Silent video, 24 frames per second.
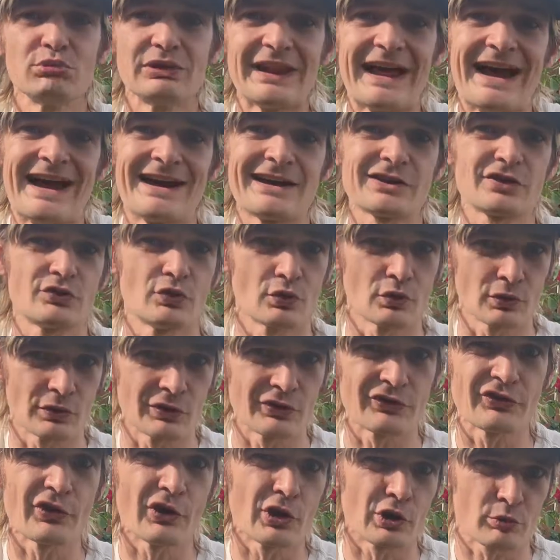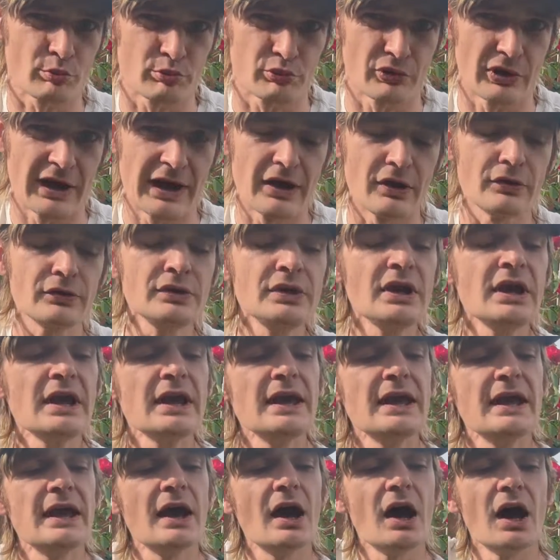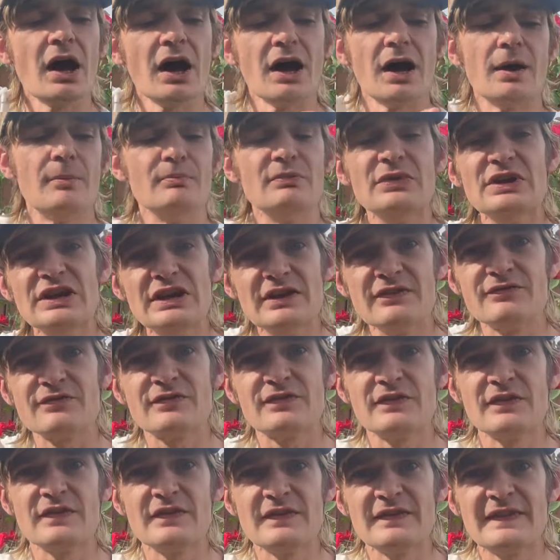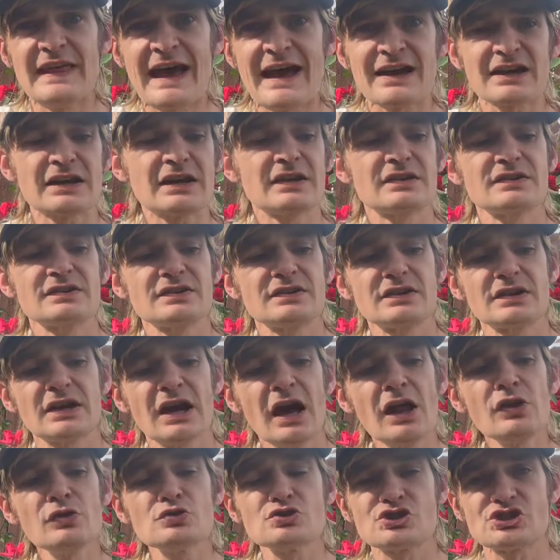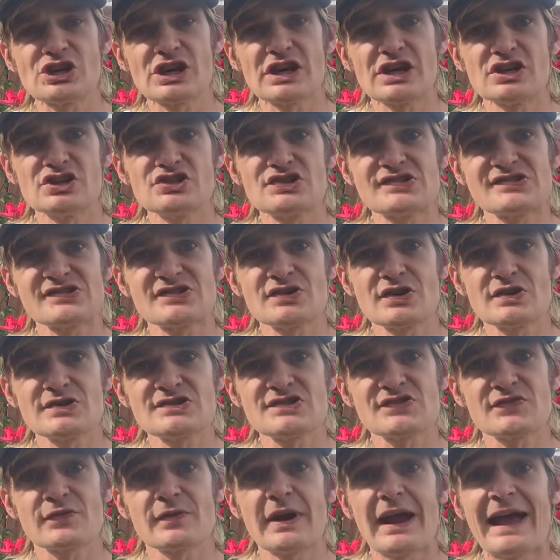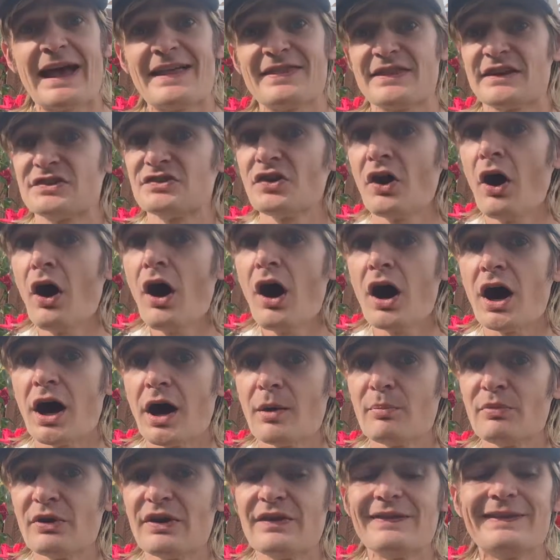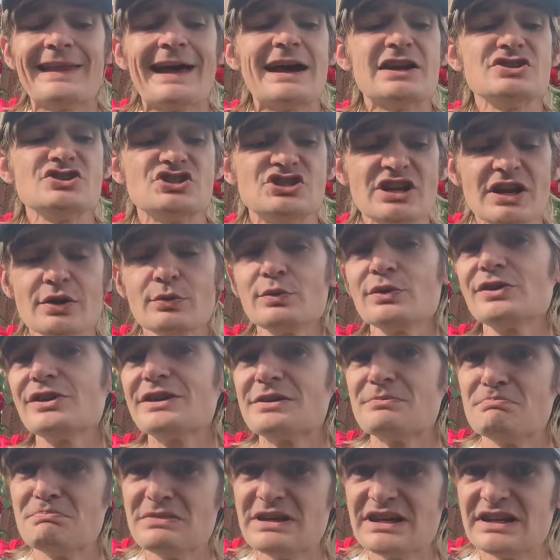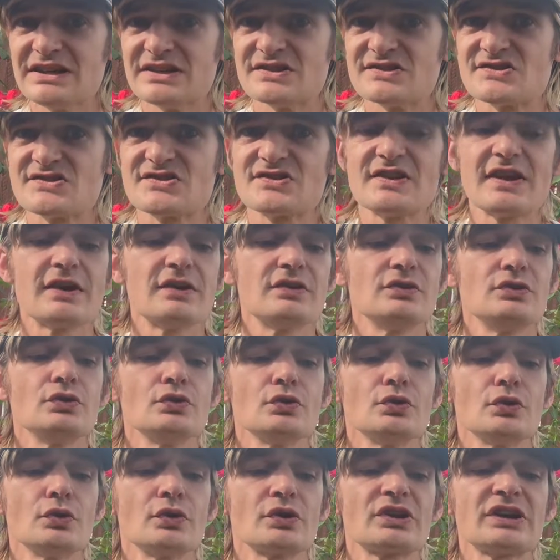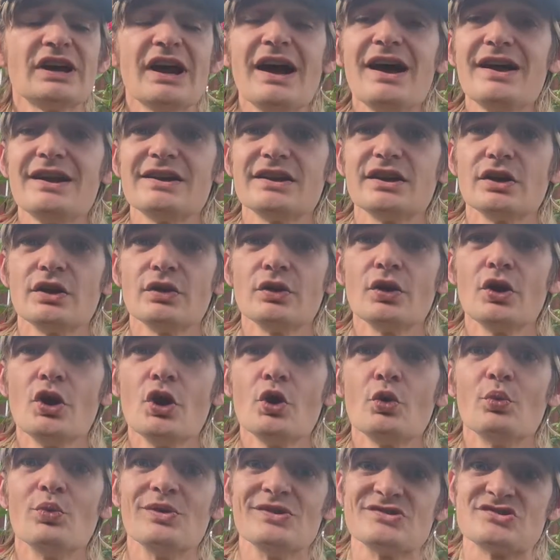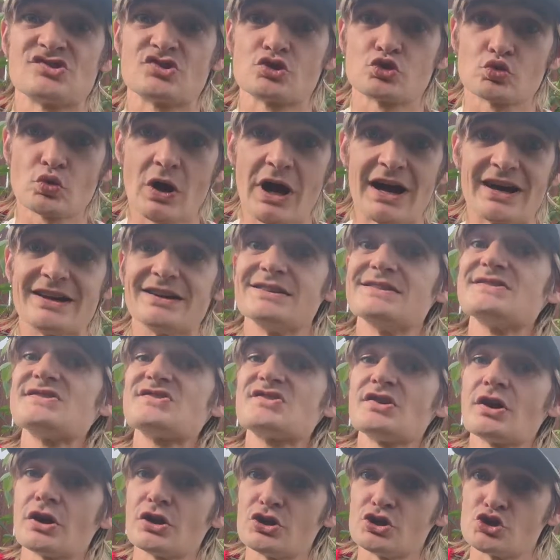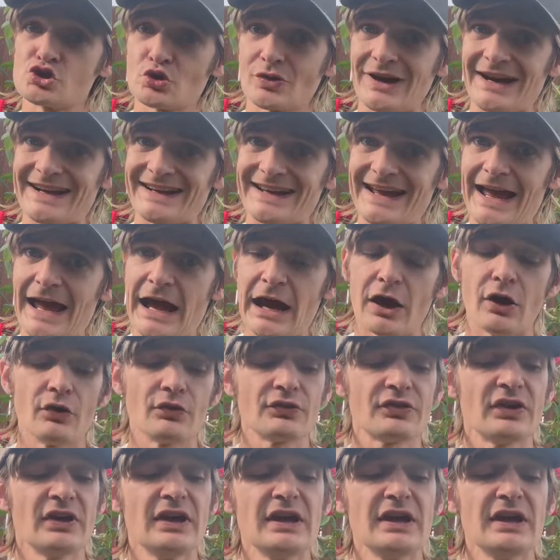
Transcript: black or a dark brown. If that color change starts at the top, that generally means that your cutting was dry. It started drying out.